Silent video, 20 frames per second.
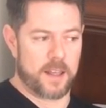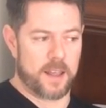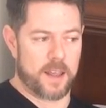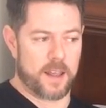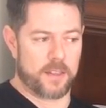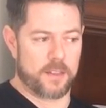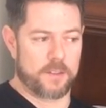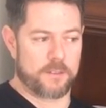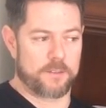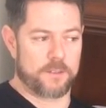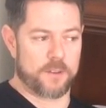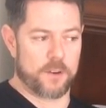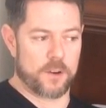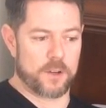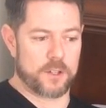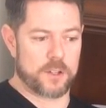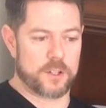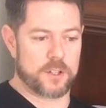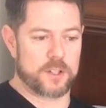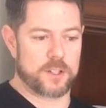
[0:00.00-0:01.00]
And the
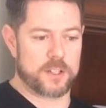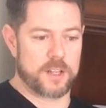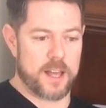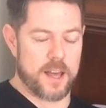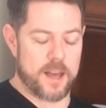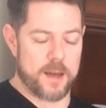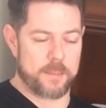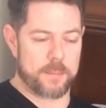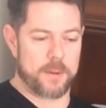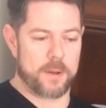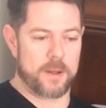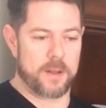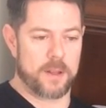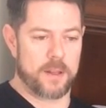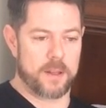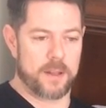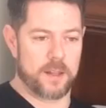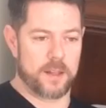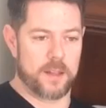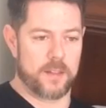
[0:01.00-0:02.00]
first step
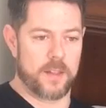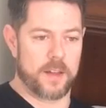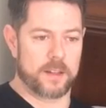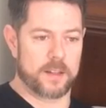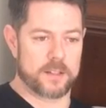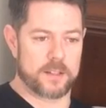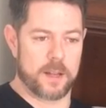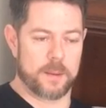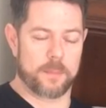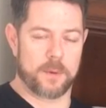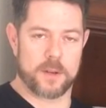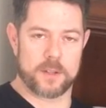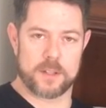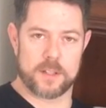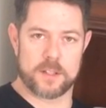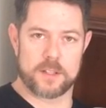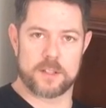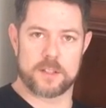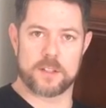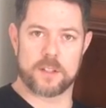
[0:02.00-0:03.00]
in that design
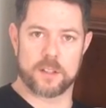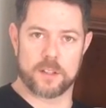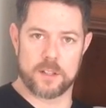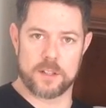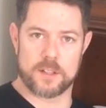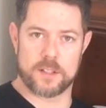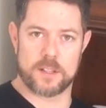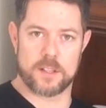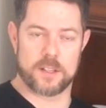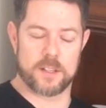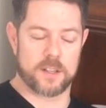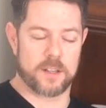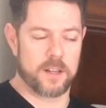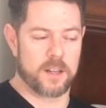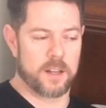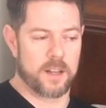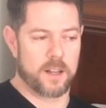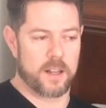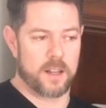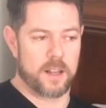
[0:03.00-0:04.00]
process is to listen.
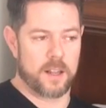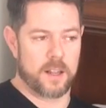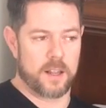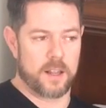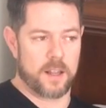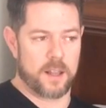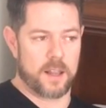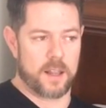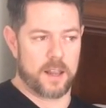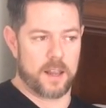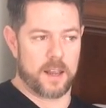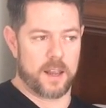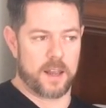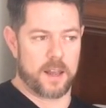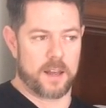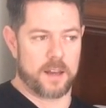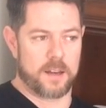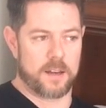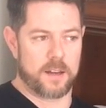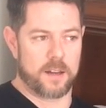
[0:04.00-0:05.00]

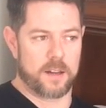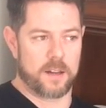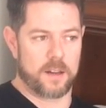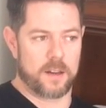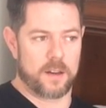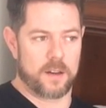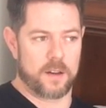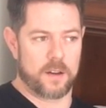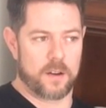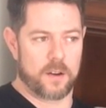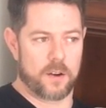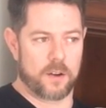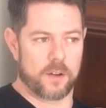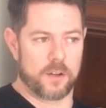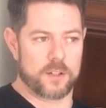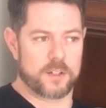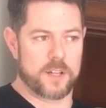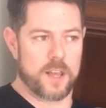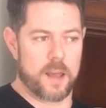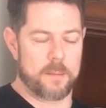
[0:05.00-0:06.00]
And
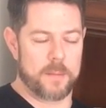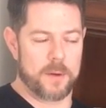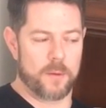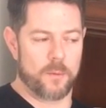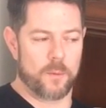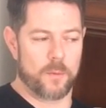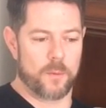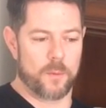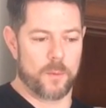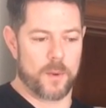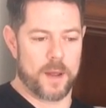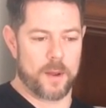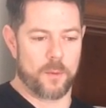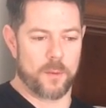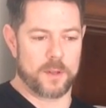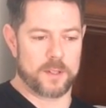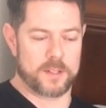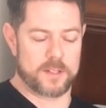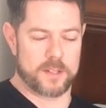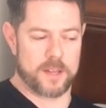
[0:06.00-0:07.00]
Ernest Hemingway
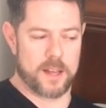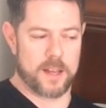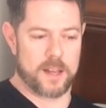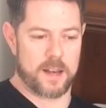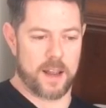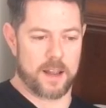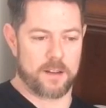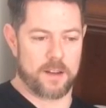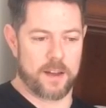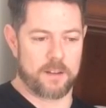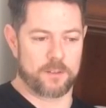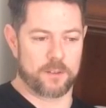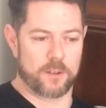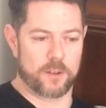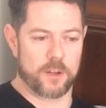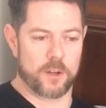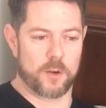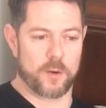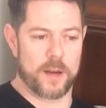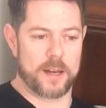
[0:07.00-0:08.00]
once said, I, have
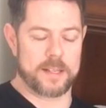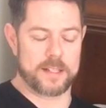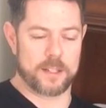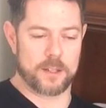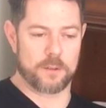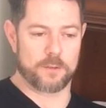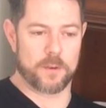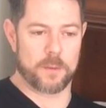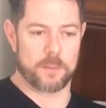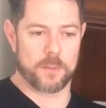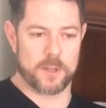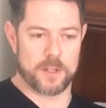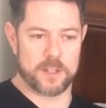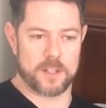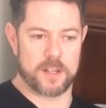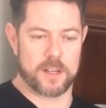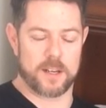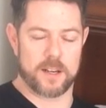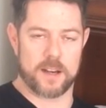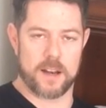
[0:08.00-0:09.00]
learned a great deal from
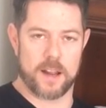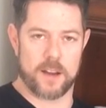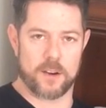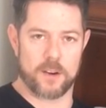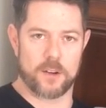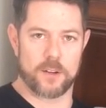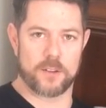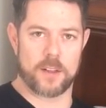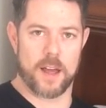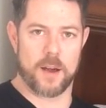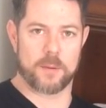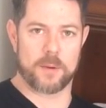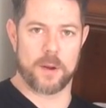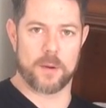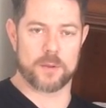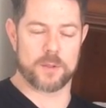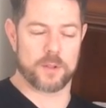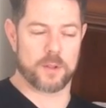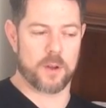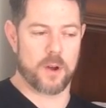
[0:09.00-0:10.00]
listening, and I heard that when I
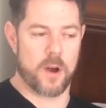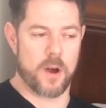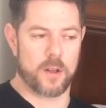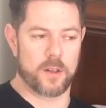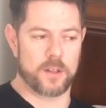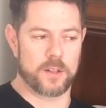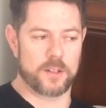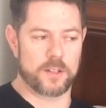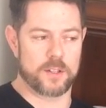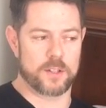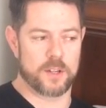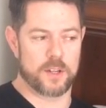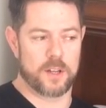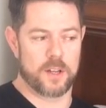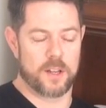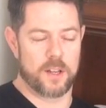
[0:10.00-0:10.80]
was in college.